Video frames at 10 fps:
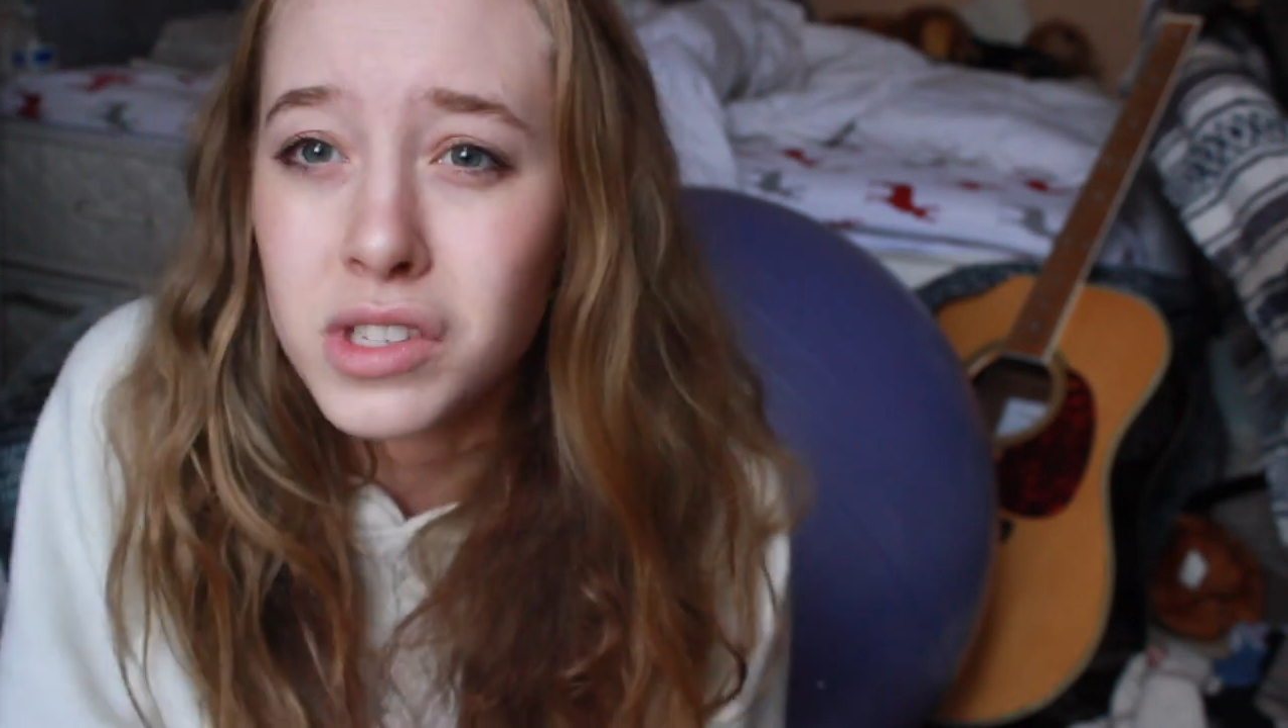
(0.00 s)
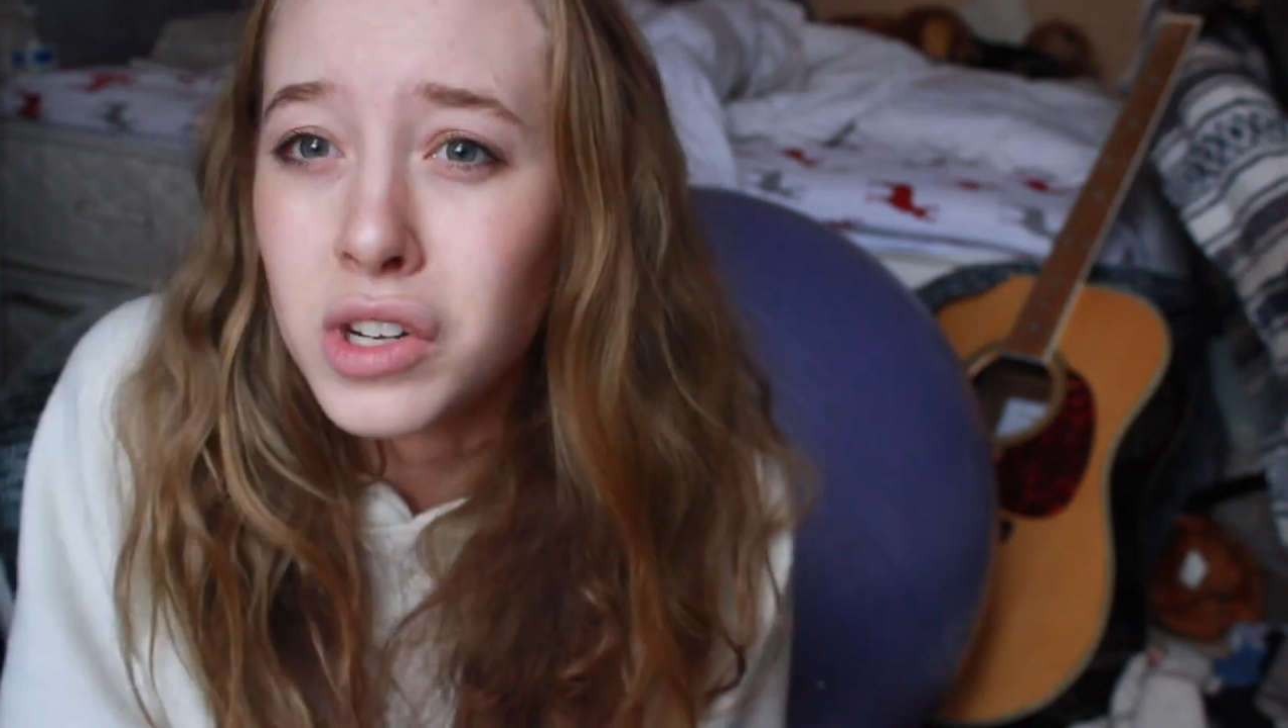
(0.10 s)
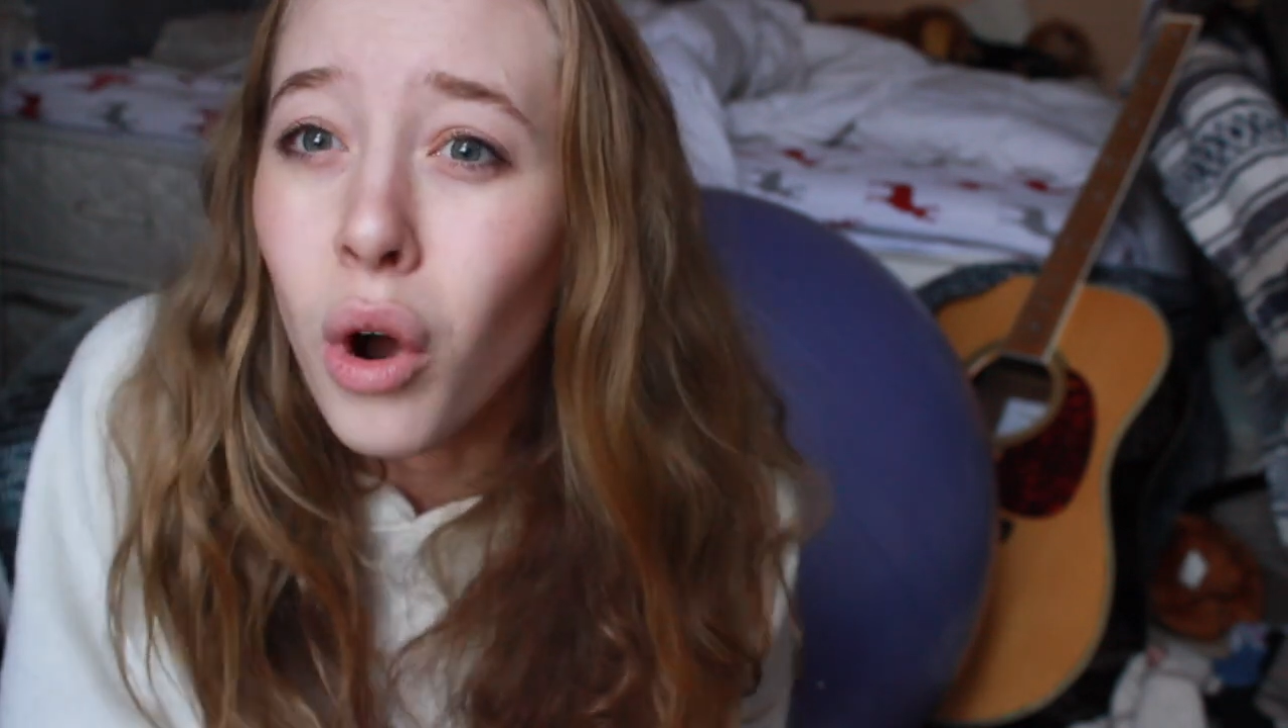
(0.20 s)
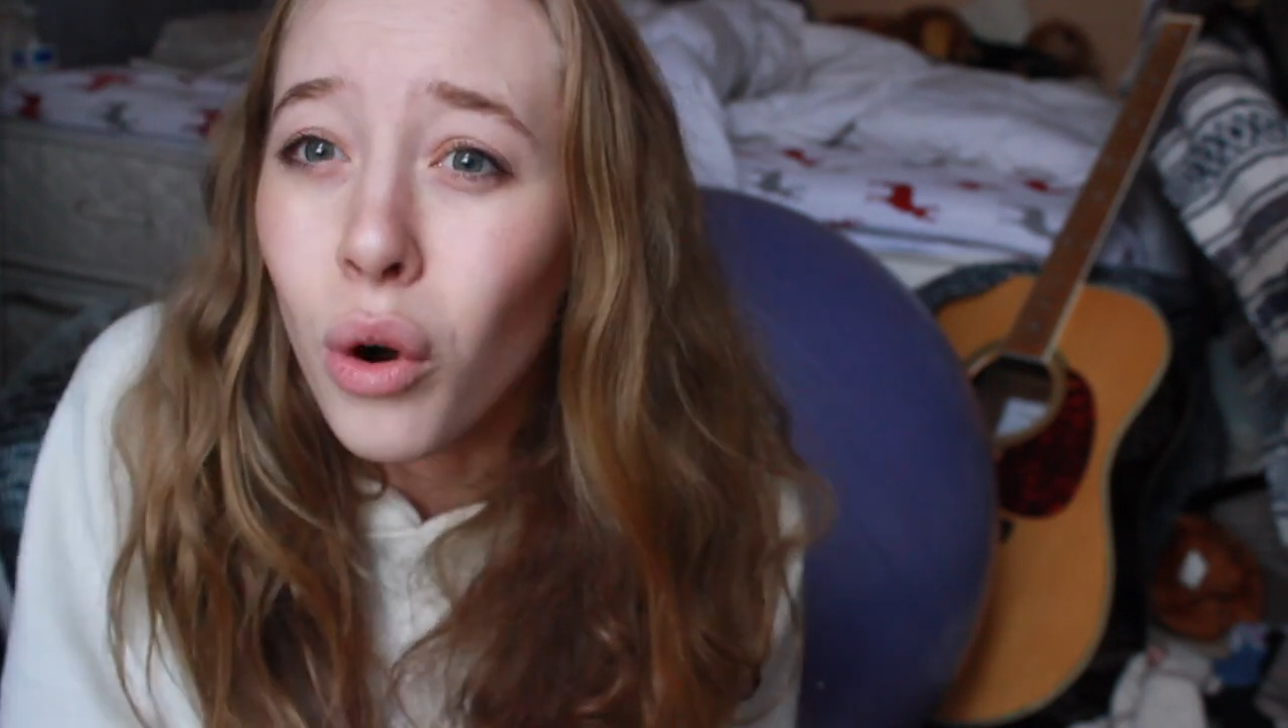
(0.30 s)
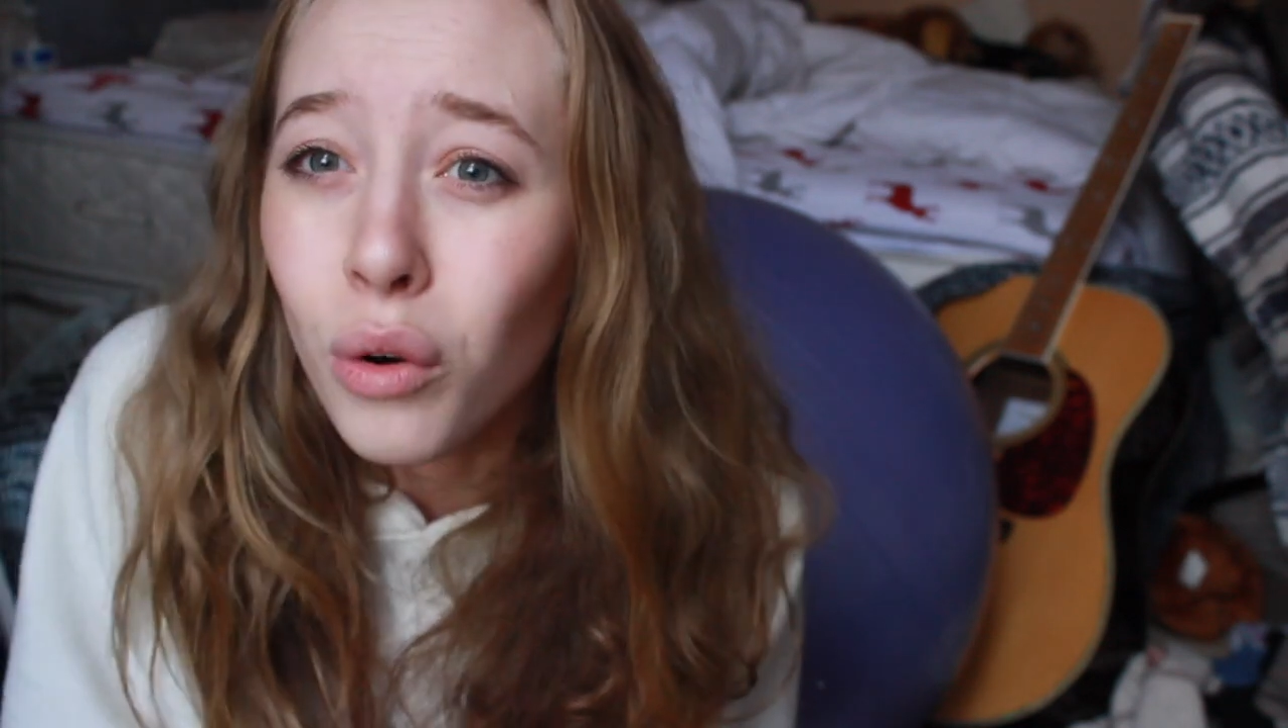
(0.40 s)

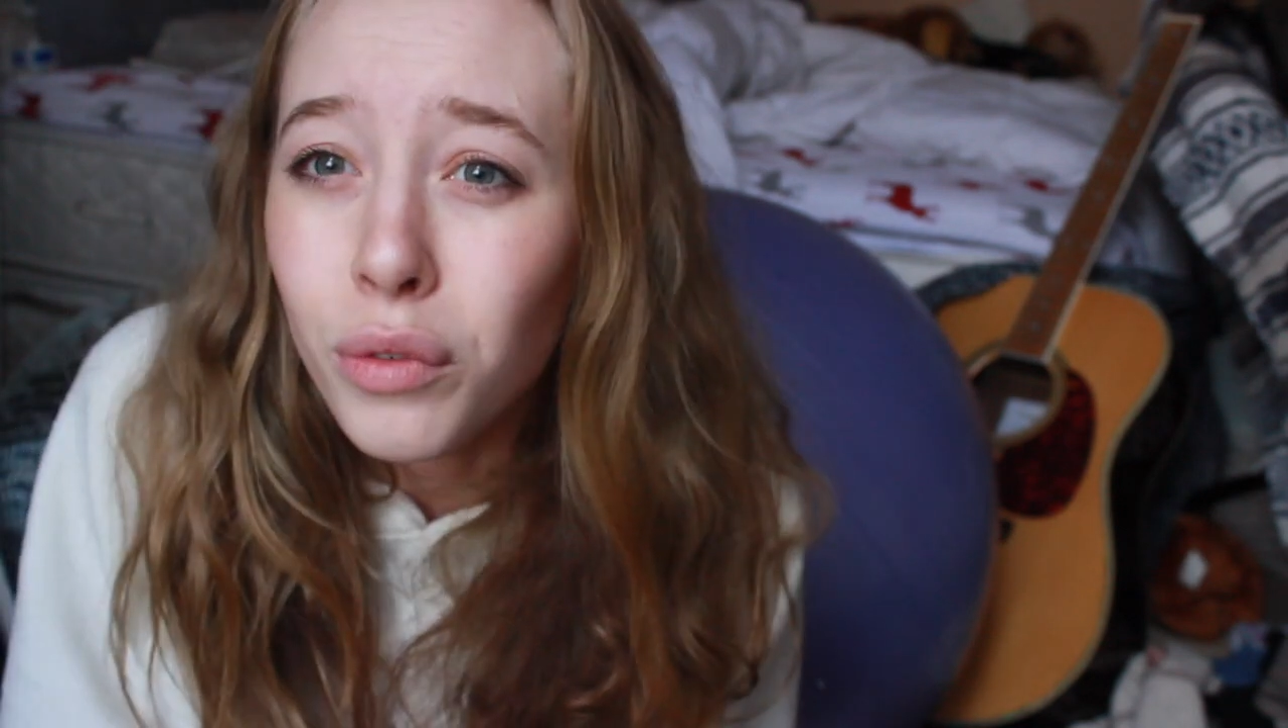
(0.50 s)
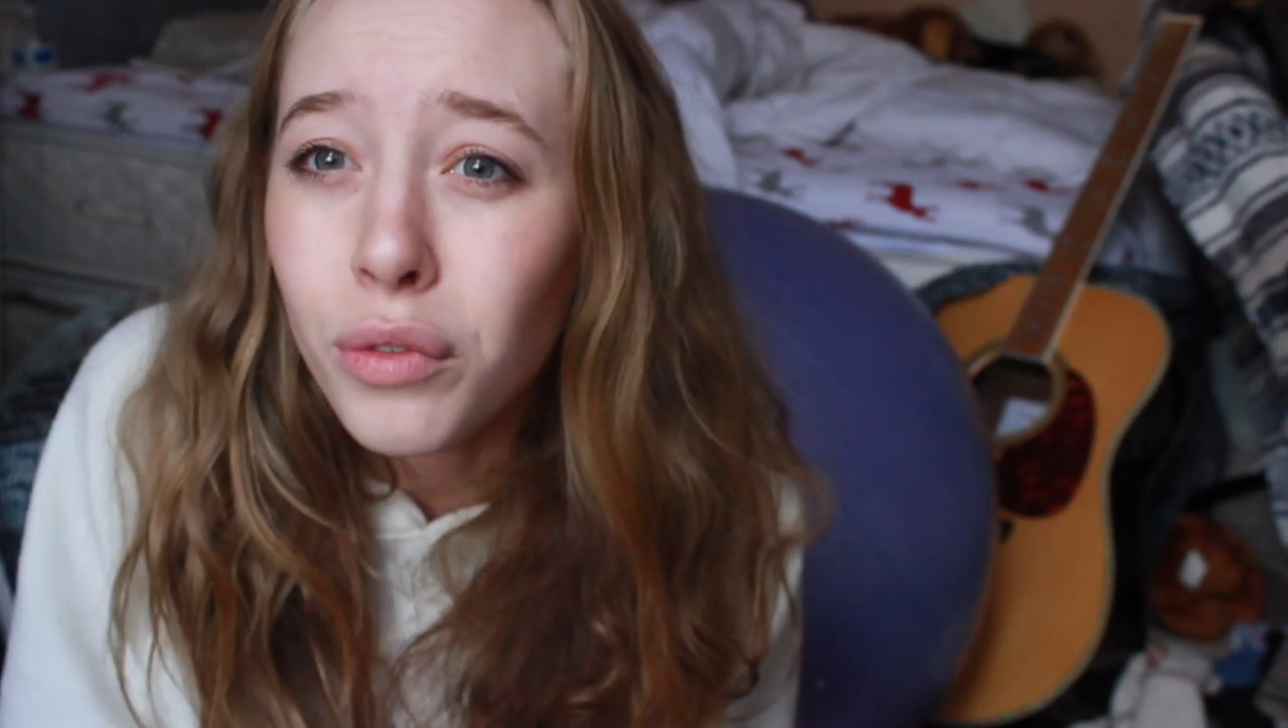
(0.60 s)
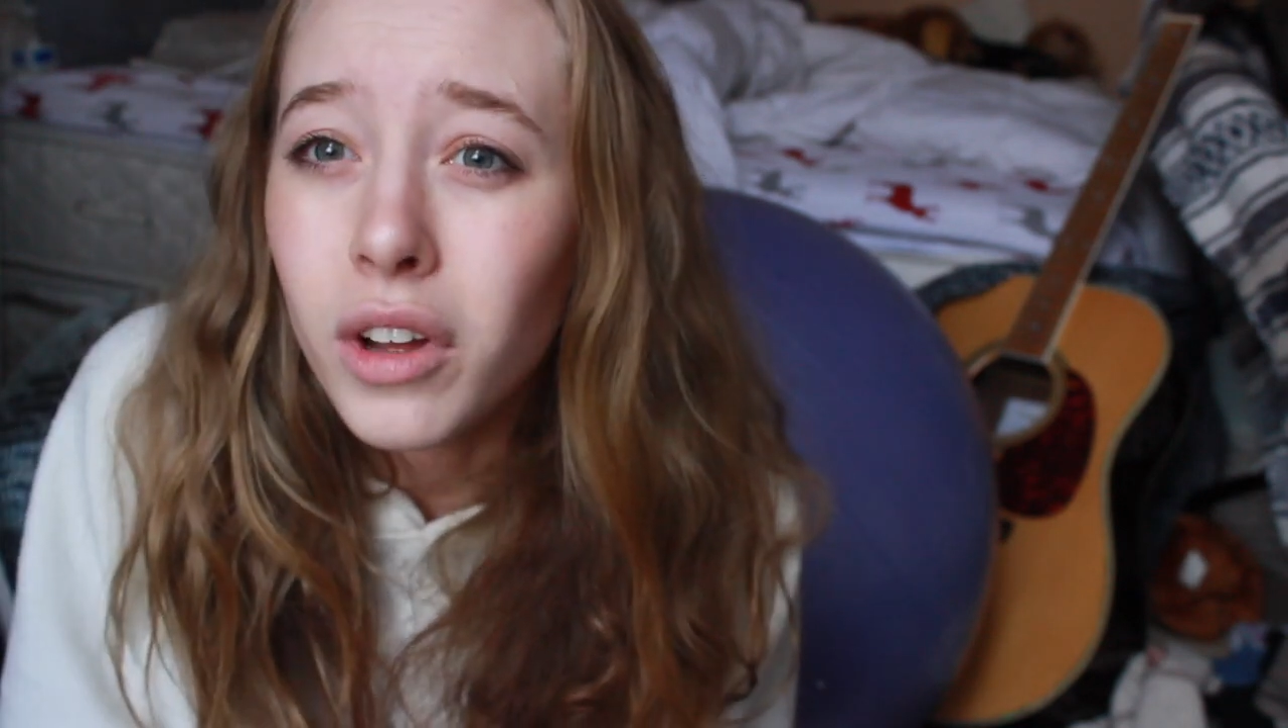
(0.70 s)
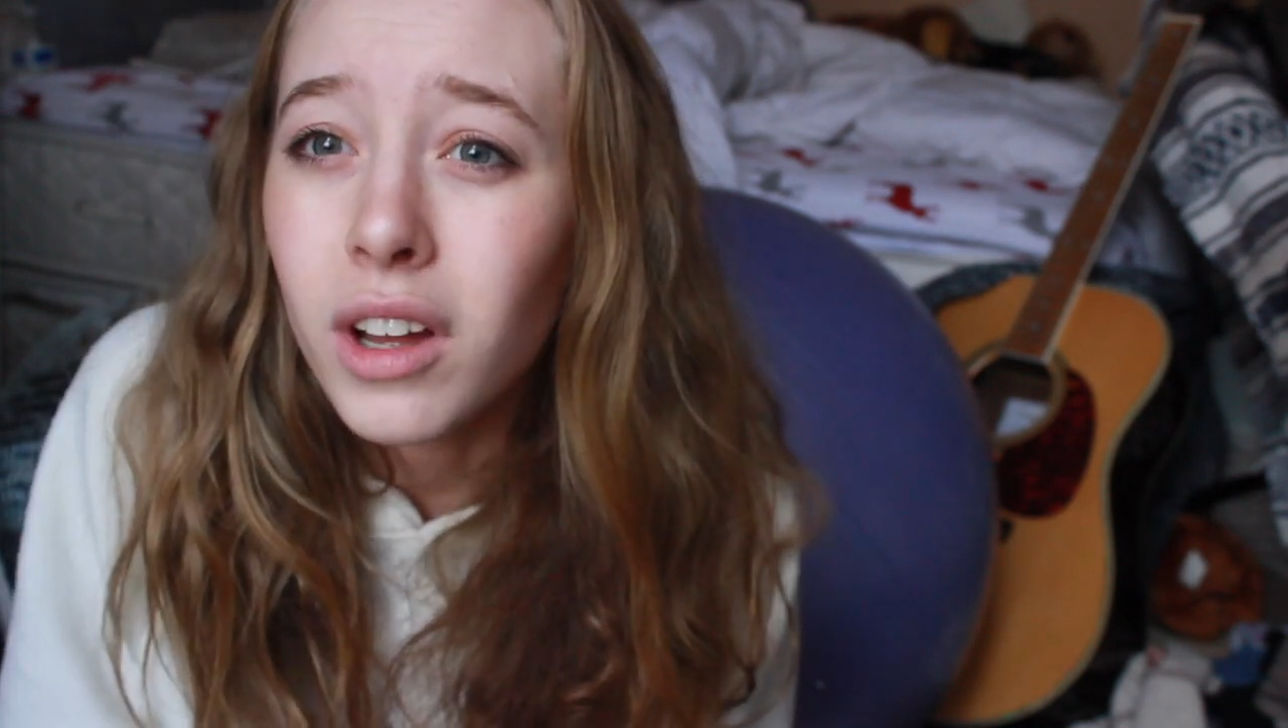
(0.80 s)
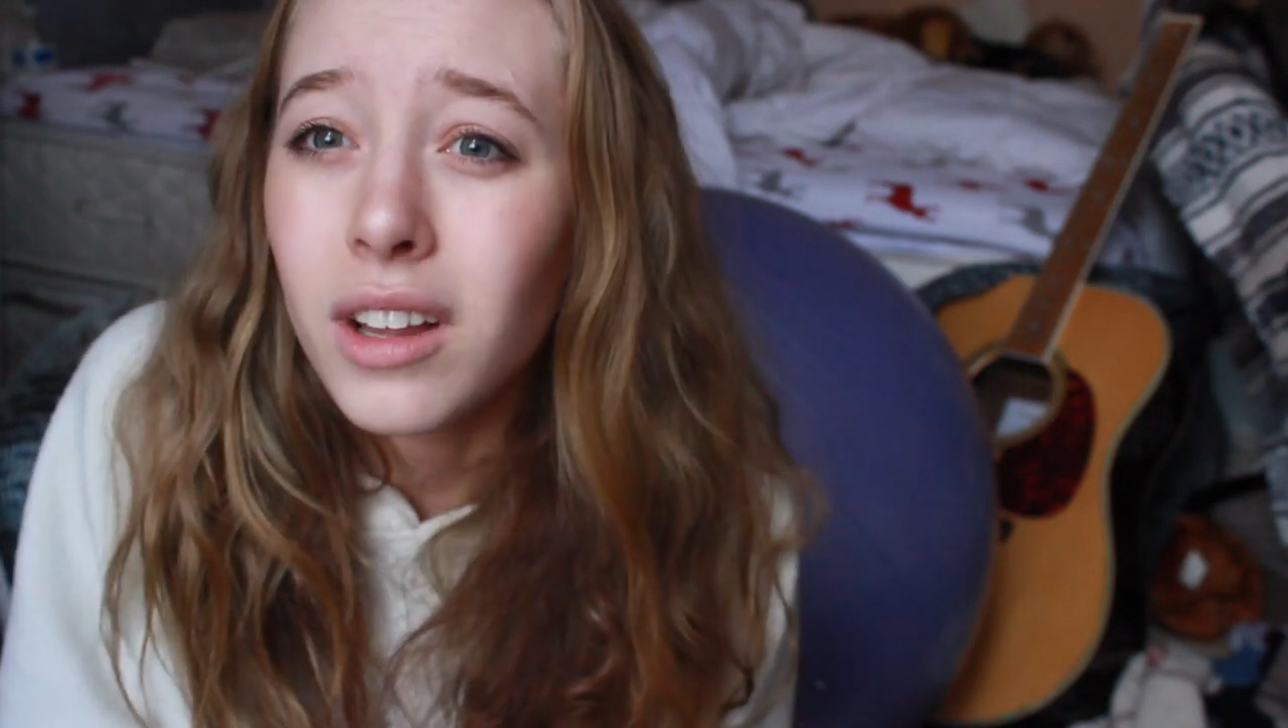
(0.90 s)
stove.